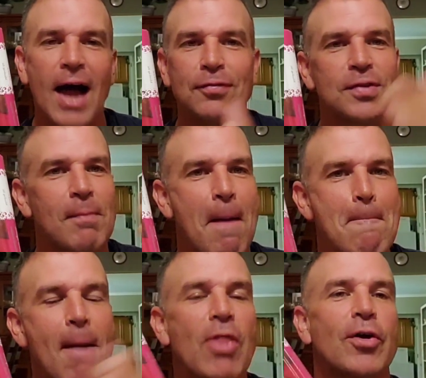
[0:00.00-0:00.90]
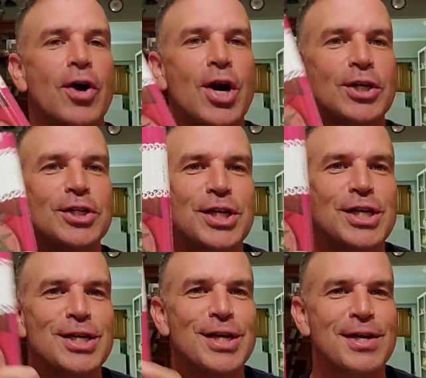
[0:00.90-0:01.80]
I've sent my mother,
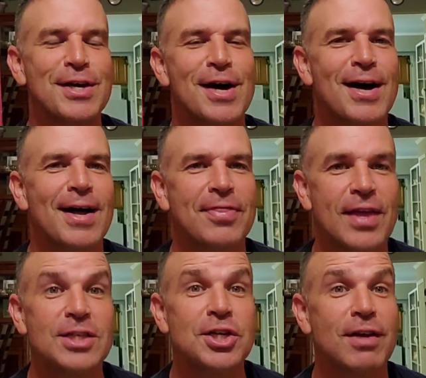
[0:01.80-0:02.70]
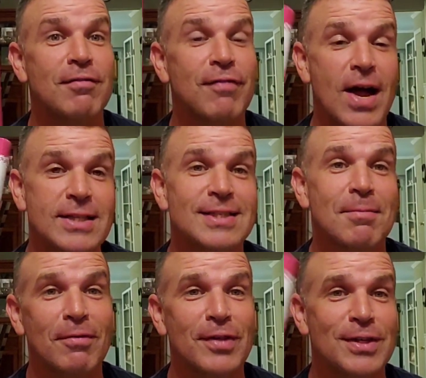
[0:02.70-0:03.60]
she uh, thinks she can find
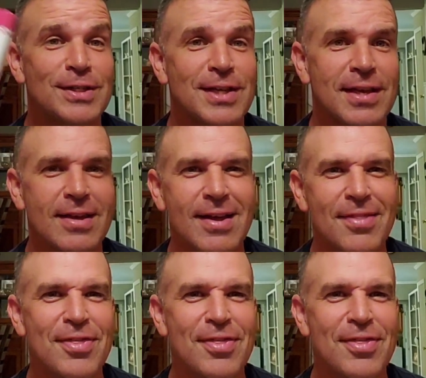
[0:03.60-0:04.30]
some of these uh,